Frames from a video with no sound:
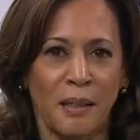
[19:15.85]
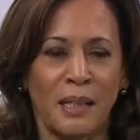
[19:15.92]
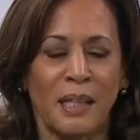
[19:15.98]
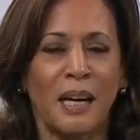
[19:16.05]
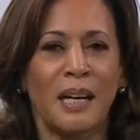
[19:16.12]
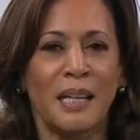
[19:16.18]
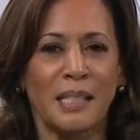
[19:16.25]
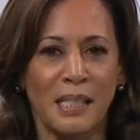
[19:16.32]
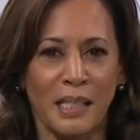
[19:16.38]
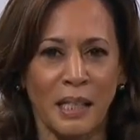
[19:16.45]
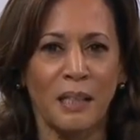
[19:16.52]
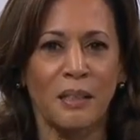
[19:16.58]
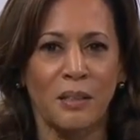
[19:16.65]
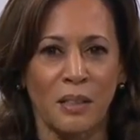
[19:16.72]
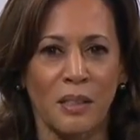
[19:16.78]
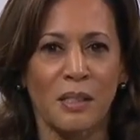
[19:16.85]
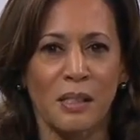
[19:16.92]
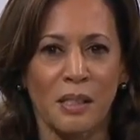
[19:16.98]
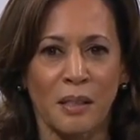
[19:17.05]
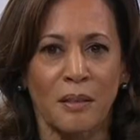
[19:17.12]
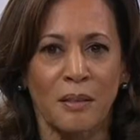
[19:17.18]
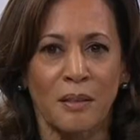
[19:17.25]
the
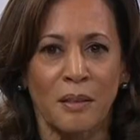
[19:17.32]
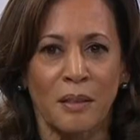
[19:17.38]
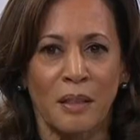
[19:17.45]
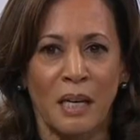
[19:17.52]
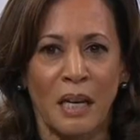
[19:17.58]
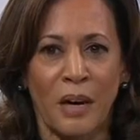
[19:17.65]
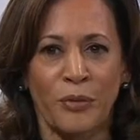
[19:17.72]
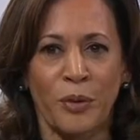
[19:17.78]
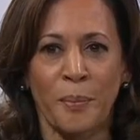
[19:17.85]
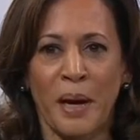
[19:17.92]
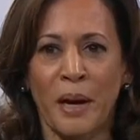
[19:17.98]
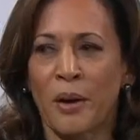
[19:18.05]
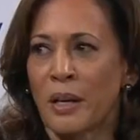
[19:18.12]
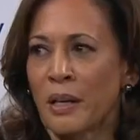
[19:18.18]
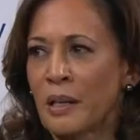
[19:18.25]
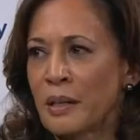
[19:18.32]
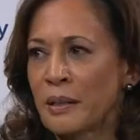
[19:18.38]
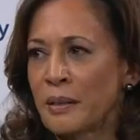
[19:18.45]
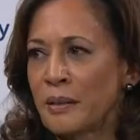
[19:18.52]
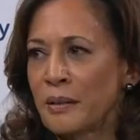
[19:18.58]
ideals of America.